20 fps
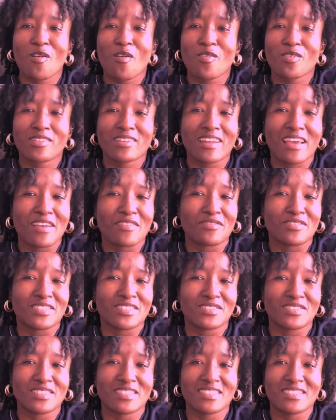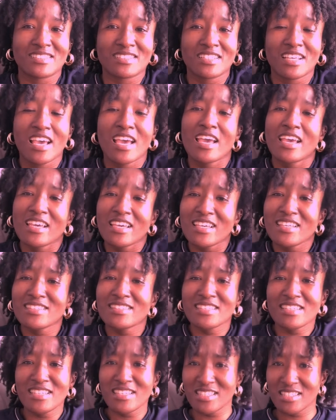called life is
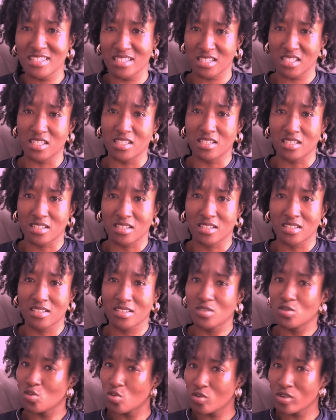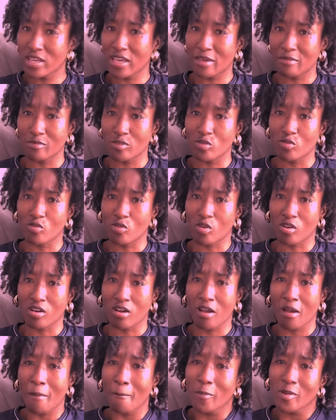easy. Don't get me wrong,
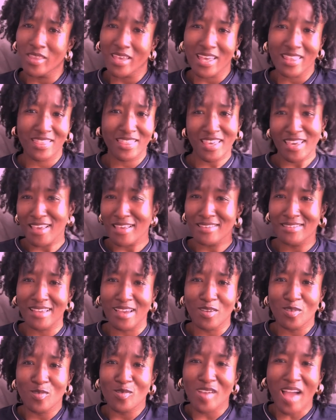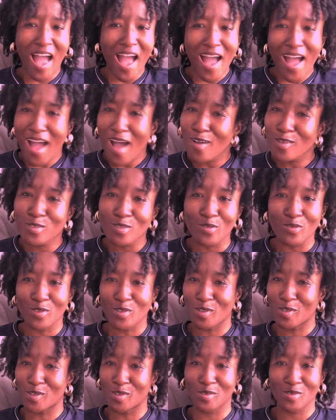but there are things that you are out of
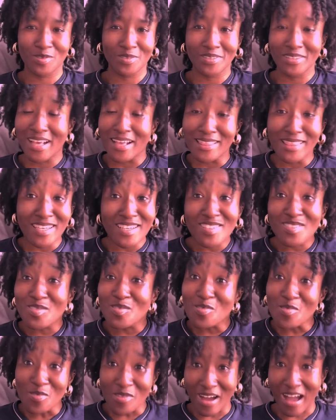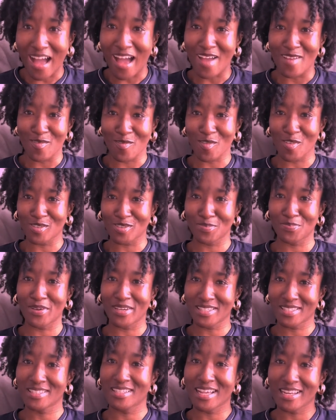your control. There are things you cannot
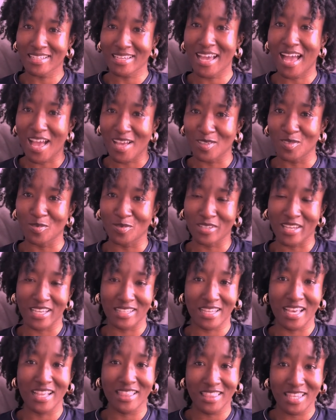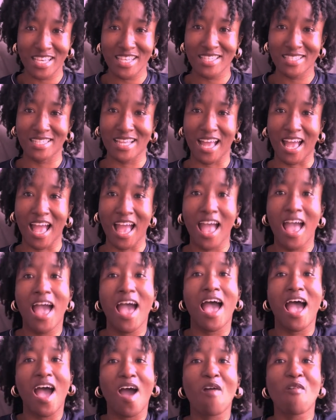personally handle. Like, there are things that
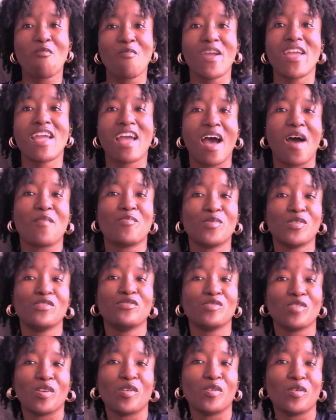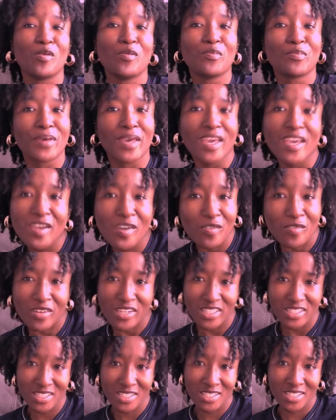are way above your own pay
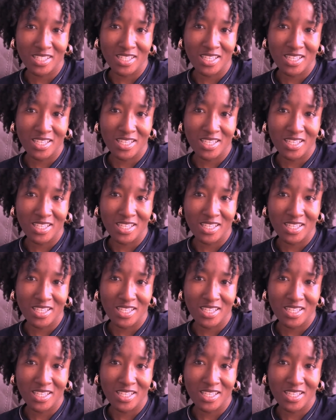grade,